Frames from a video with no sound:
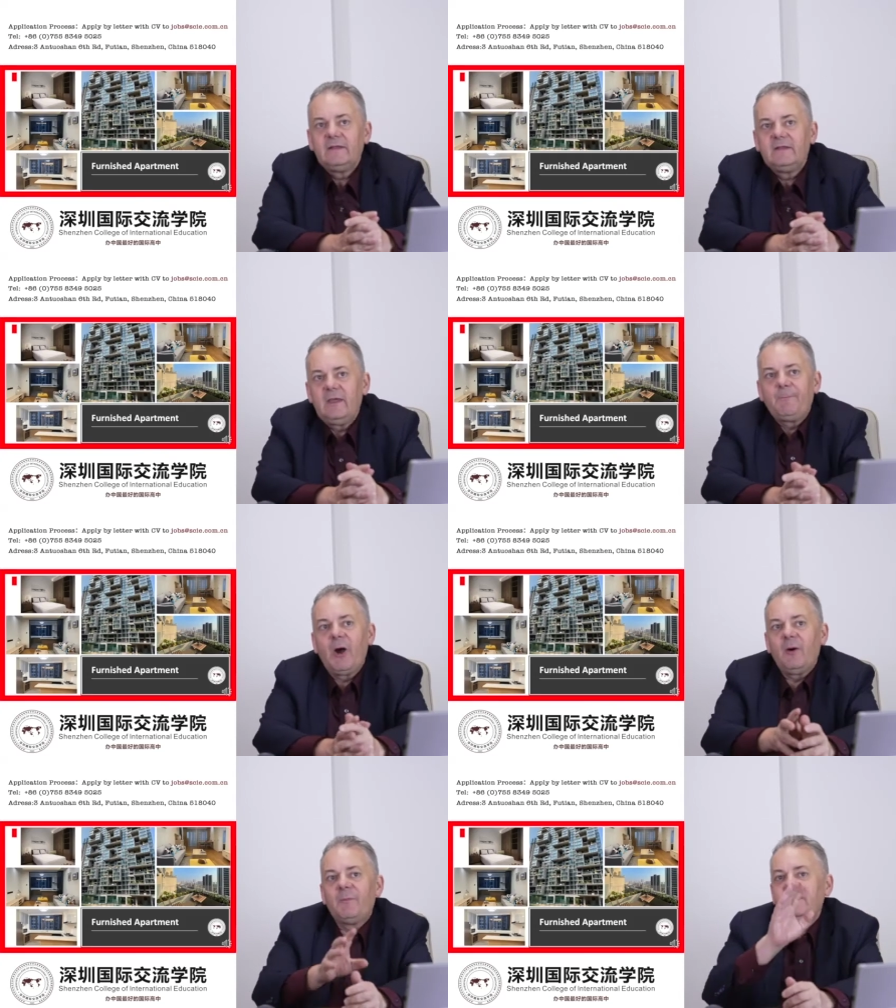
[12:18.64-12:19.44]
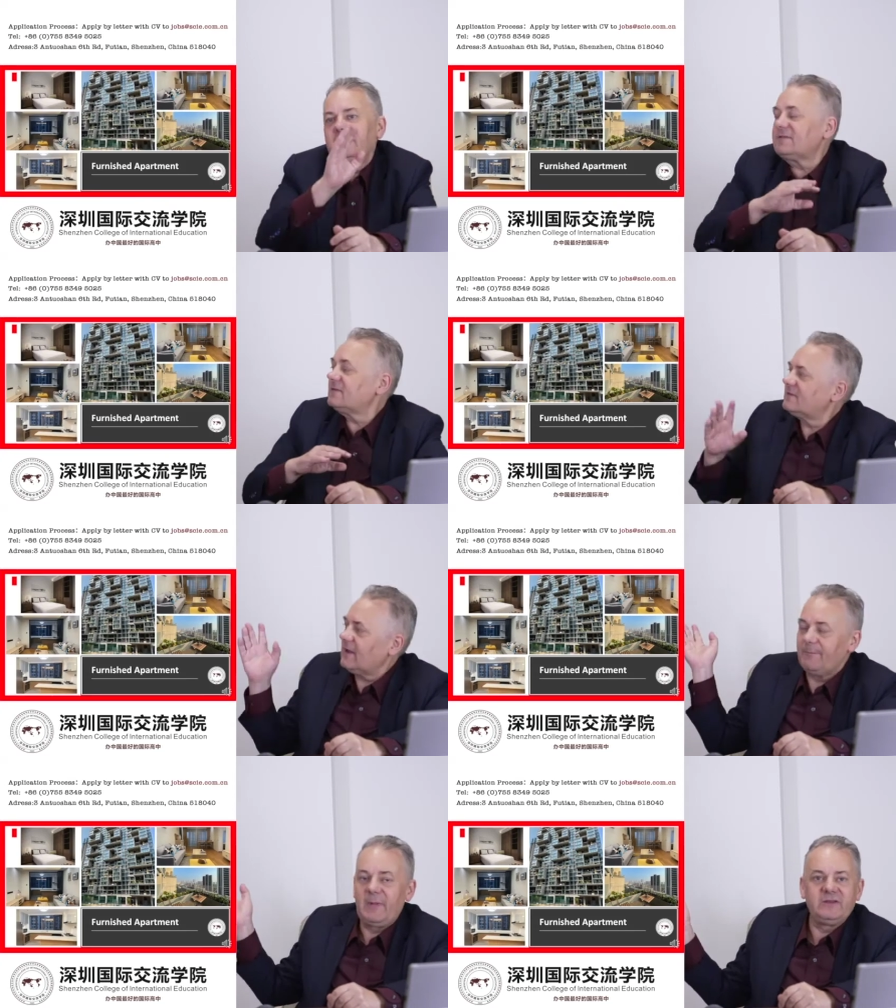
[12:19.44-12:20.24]
The apartments,
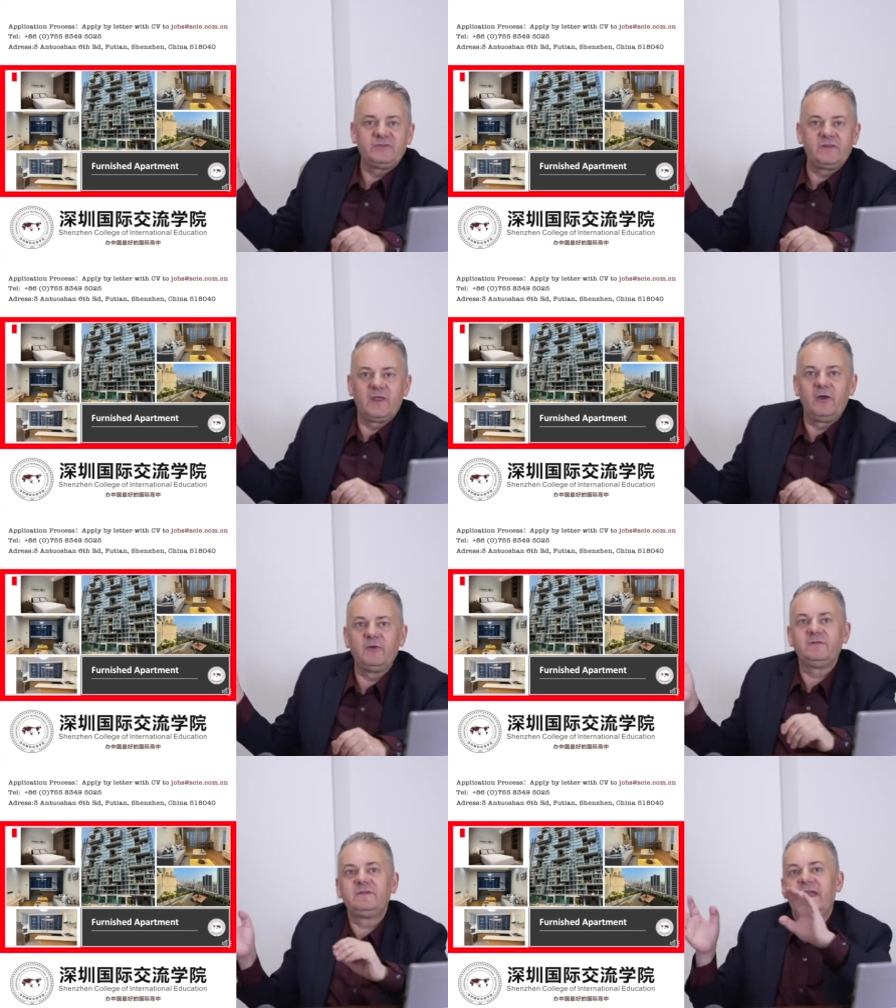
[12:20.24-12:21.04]
I mentioned those,